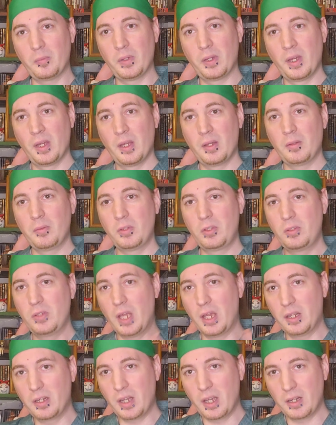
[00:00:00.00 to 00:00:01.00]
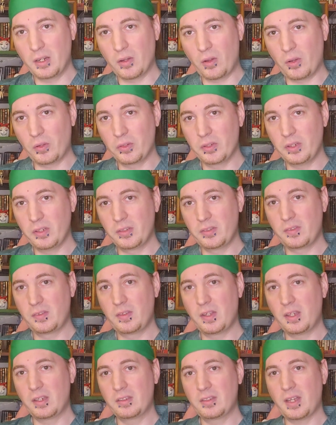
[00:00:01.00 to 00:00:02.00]
them, and all these
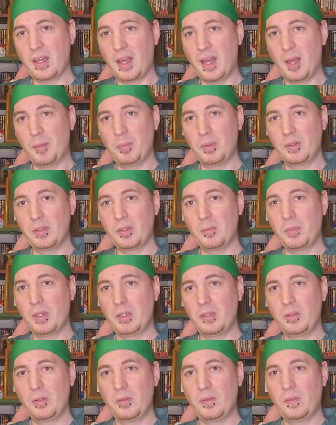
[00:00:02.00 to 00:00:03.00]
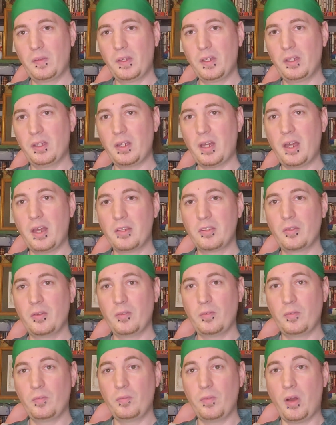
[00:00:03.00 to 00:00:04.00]
things that happen that make you think as
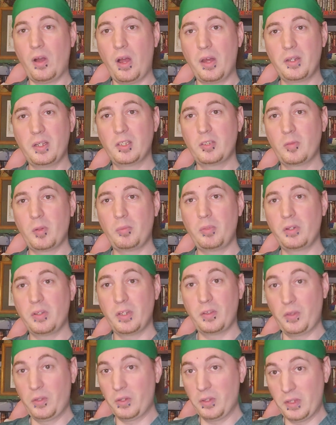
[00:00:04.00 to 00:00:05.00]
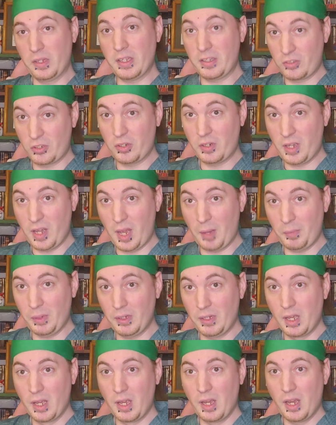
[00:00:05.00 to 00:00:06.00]
a audience member that that's going to
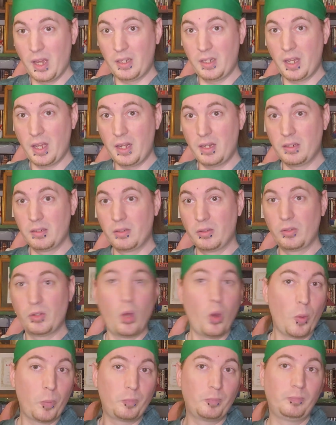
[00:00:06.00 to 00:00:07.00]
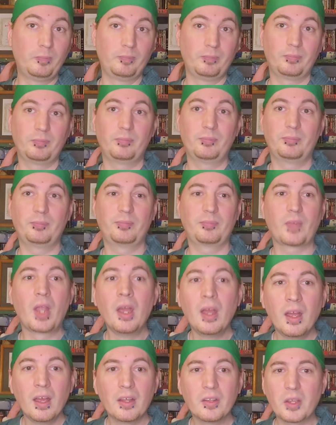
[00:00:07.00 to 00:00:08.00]
happen, and then nope.
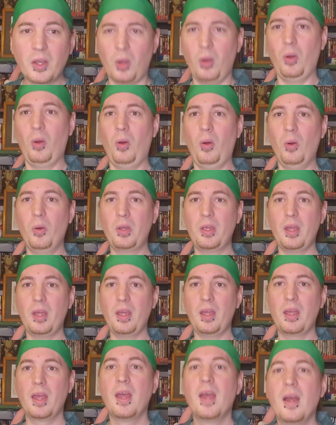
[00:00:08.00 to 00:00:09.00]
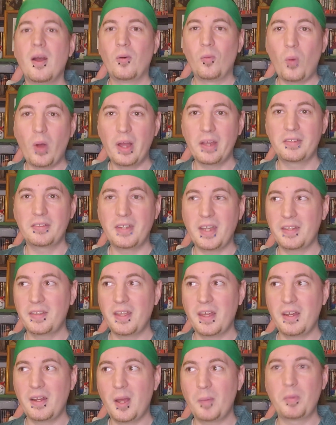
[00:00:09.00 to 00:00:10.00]
It's like, okay, why
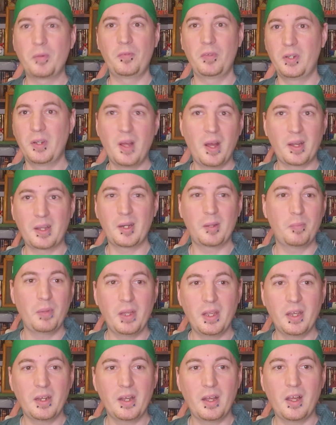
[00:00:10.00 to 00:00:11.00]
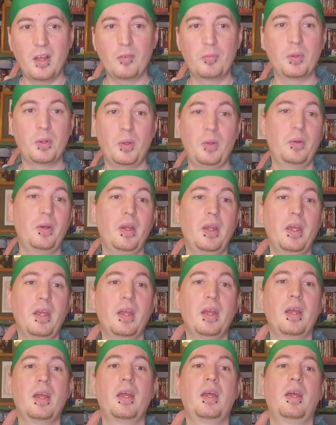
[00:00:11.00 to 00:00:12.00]
set that up if you're not going to pay it off? But all
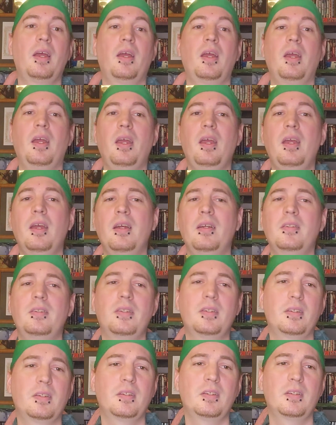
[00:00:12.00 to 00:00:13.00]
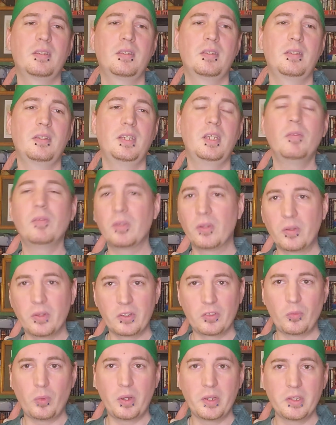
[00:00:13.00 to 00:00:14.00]
right. And even though
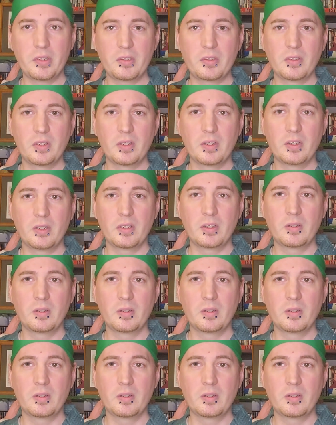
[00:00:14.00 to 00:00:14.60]
this was